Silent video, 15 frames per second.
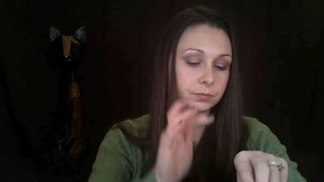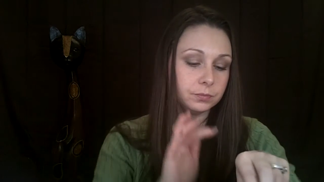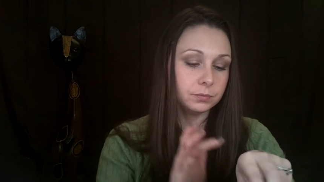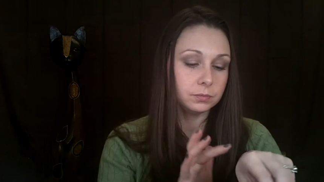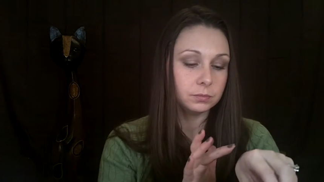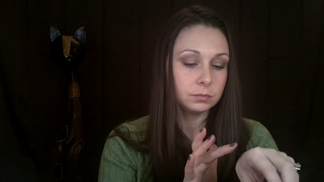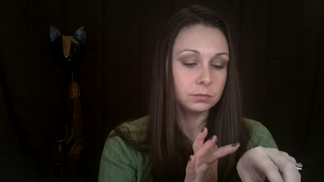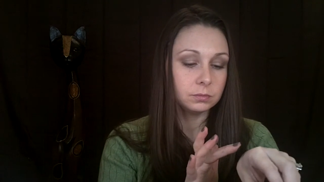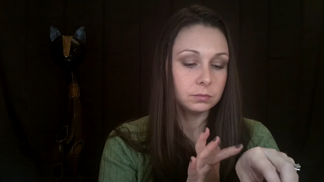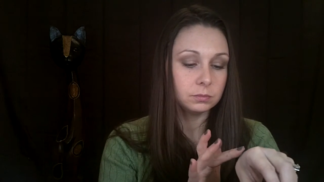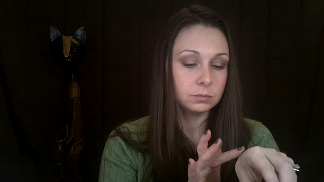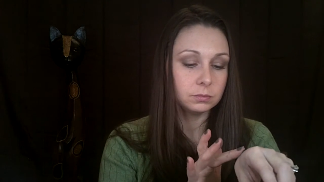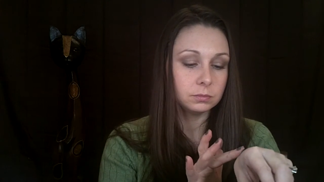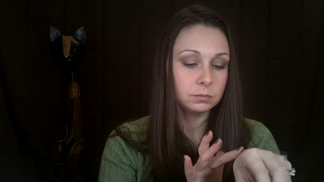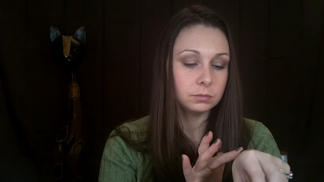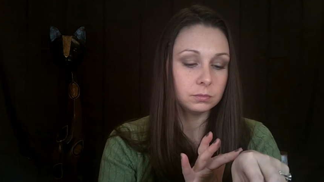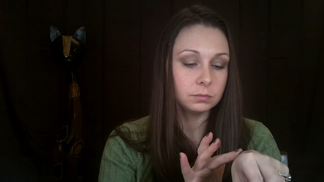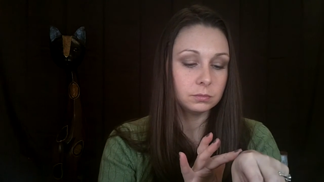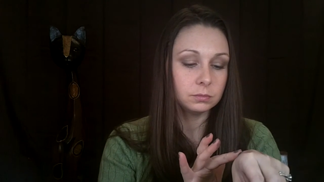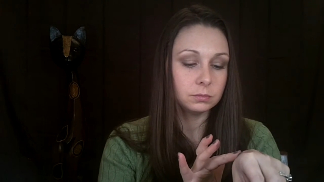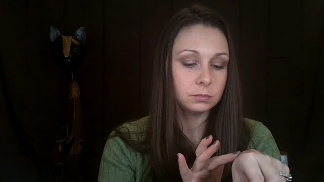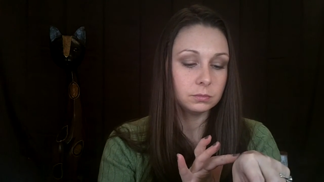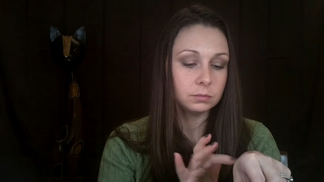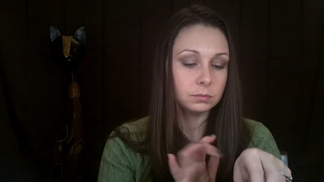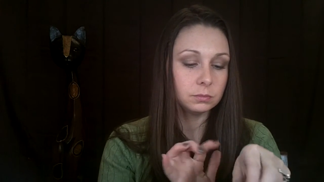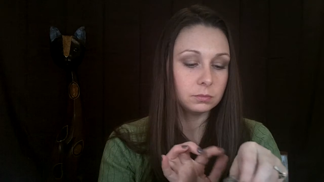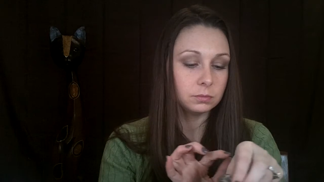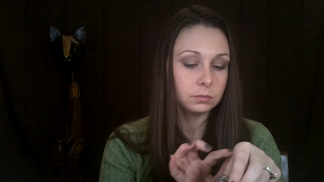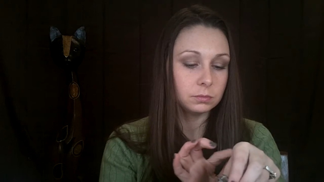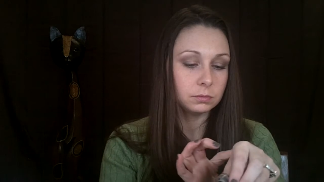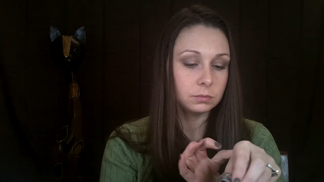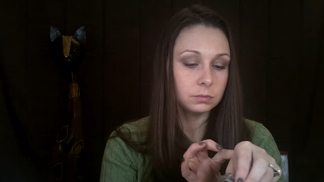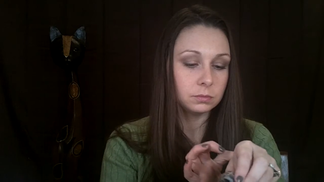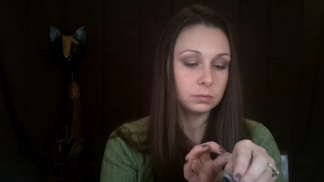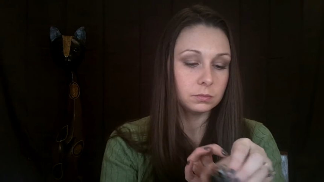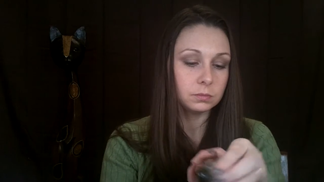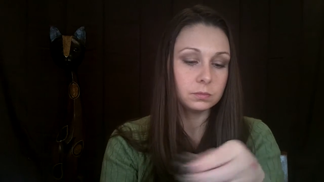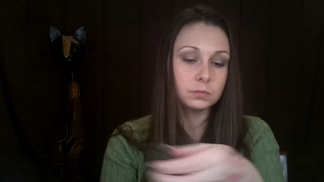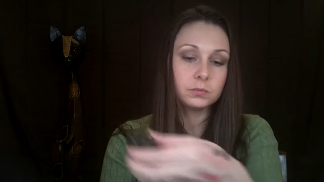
(silence)